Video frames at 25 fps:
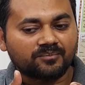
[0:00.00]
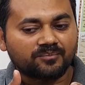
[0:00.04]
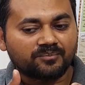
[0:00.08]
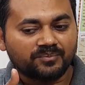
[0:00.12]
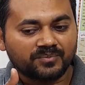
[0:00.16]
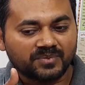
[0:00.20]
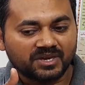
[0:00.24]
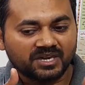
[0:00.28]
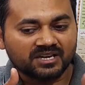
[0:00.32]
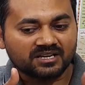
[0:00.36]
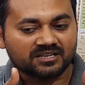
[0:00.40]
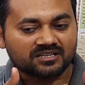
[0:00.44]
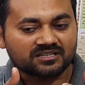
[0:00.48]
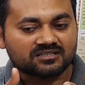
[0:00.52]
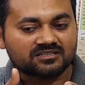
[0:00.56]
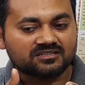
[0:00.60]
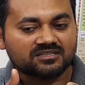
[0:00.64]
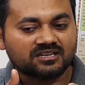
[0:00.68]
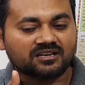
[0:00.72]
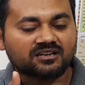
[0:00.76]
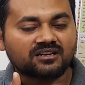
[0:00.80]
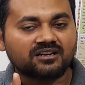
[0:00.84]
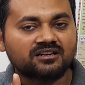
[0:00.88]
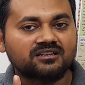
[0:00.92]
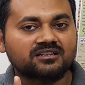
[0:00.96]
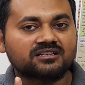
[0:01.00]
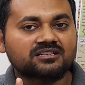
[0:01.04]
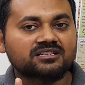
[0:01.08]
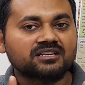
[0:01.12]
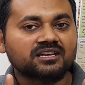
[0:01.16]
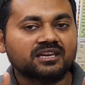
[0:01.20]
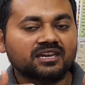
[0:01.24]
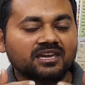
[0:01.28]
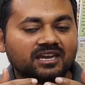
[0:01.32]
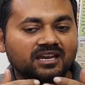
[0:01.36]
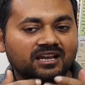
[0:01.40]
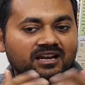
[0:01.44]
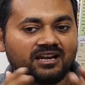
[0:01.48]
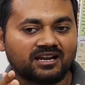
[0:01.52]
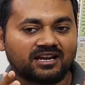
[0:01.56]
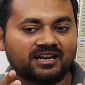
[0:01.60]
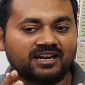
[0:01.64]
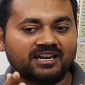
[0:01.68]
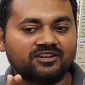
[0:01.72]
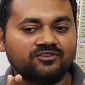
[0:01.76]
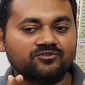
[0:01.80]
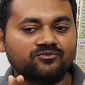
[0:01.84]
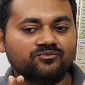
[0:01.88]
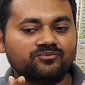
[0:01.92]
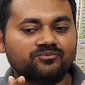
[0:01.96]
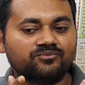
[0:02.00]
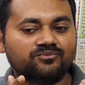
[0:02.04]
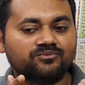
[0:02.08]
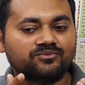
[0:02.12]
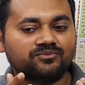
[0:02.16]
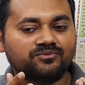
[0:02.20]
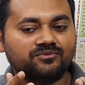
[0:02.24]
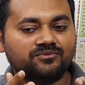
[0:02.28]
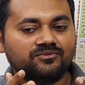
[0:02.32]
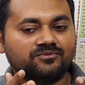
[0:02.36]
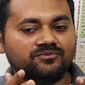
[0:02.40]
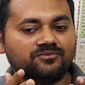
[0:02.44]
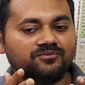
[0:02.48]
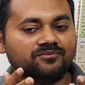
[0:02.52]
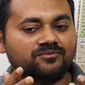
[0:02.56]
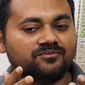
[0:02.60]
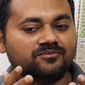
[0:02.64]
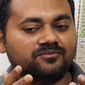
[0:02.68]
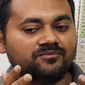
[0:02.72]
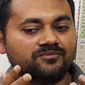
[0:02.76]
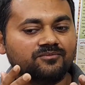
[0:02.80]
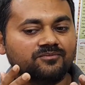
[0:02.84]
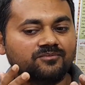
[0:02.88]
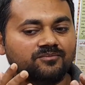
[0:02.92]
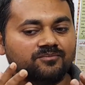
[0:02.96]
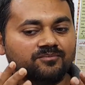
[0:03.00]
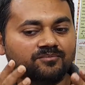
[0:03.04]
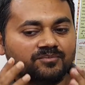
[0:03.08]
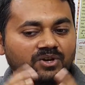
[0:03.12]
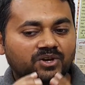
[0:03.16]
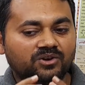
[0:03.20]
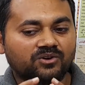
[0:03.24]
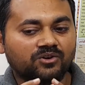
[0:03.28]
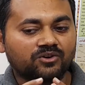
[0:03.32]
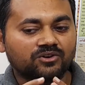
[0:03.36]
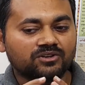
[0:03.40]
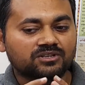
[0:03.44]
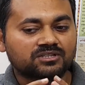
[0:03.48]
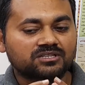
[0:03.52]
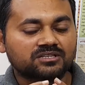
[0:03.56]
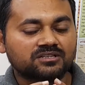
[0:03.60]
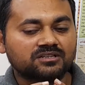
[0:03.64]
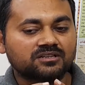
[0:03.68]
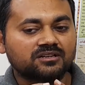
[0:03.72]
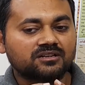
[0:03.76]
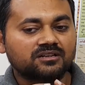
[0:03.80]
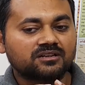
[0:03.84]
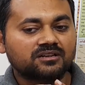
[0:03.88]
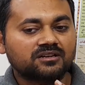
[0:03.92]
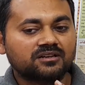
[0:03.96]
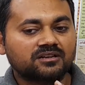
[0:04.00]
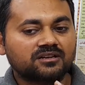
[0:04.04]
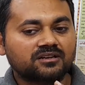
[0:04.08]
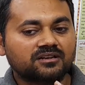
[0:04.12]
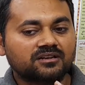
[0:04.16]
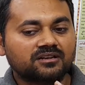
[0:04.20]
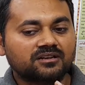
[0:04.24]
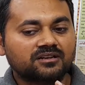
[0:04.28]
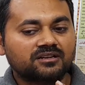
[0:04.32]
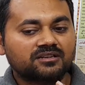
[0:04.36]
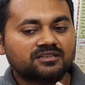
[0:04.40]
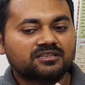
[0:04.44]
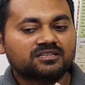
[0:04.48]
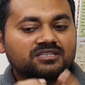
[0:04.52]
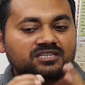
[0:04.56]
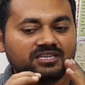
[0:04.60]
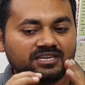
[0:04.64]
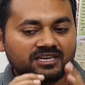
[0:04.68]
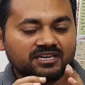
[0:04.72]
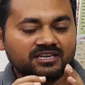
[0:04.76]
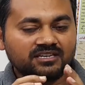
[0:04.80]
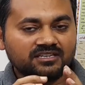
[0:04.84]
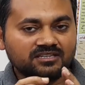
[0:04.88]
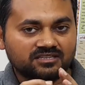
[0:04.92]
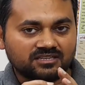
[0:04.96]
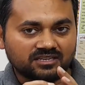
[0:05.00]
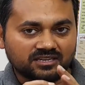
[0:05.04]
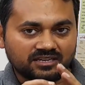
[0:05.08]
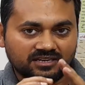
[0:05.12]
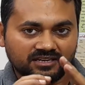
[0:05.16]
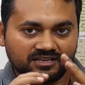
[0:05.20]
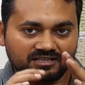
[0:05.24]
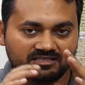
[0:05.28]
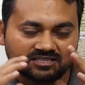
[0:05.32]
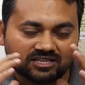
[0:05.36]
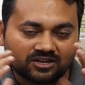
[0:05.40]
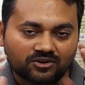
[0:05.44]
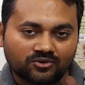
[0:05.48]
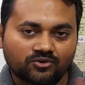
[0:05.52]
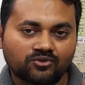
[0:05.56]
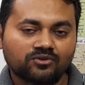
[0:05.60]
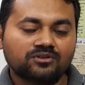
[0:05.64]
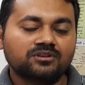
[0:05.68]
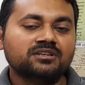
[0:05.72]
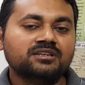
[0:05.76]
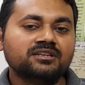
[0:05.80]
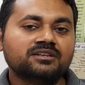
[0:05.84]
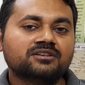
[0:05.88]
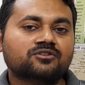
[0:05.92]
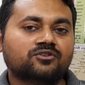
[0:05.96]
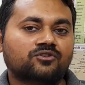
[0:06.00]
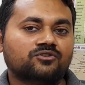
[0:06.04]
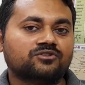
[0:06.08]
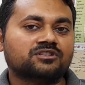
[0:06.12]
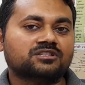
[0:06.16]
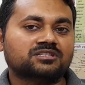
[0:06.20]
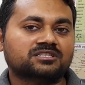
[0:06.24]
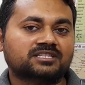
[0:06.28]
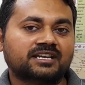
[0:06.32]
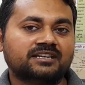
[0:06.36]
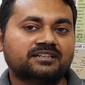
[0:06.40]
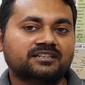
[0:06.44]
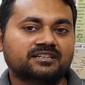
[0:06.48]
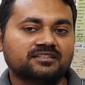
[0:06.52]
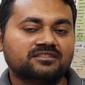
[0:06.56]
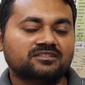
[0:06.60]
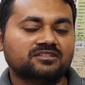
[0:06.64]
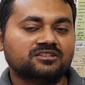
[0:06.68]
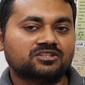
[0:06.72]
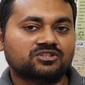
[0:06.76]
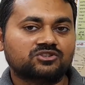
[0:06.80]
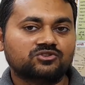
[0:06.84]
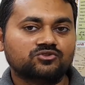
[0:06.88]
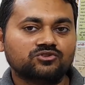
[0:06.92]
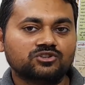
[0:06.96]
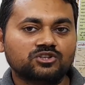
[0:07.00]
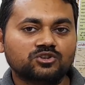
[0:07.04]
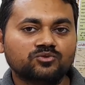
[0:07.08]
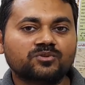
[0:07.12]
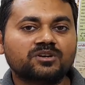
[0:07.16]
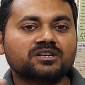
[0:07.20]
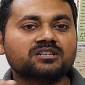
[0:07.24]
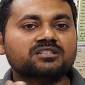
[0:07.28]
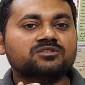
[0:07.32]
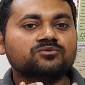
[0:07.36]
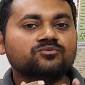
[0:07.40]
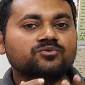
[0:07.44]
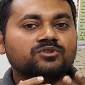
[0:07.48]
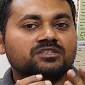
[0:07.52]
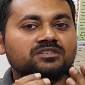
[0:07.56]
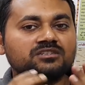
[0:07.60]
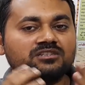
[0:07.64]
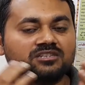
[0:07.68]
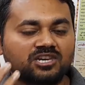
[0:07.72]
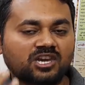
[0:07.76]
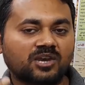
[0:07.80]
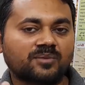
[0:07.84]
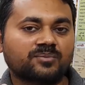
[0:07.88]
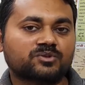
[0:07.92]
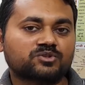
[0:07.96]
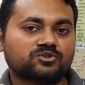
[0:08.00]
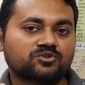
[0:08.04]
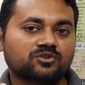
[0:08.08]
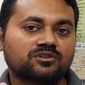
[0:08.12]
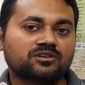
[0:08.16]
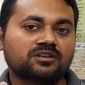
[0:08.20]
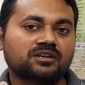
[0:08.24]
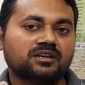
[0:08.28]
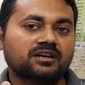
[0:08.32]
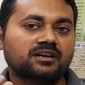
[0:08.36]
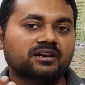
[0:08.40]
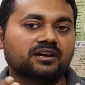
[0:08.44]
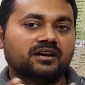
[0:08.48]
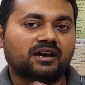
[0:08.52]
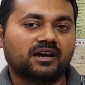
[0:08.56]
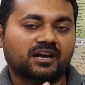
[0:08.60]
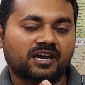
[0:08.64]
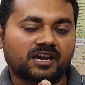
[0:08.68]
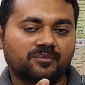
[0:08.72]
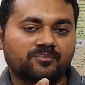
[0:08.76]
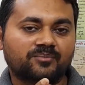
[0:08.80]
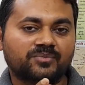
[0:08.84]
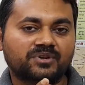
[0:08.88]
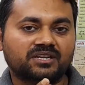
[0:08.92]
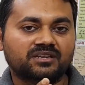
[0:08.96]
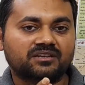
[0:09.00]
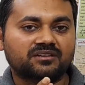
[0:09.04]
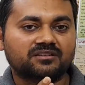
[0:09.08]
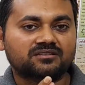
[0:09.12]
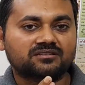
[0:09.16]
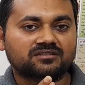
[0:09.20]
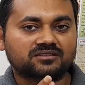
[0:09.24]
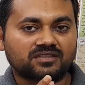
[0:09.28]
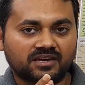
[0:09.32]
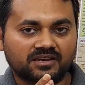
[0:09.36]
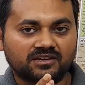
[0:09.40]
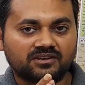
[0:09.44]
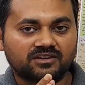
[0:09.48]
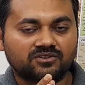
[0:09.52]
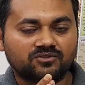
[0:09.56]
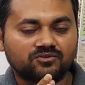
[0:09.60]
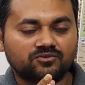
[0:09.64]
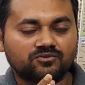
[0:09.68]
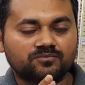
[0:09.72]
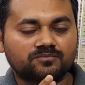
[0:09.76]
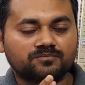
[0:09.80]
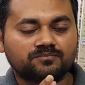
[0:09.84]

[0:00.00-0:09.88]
makes the country alive, because change is the only constant in this universe which keeps on happening. Thank you.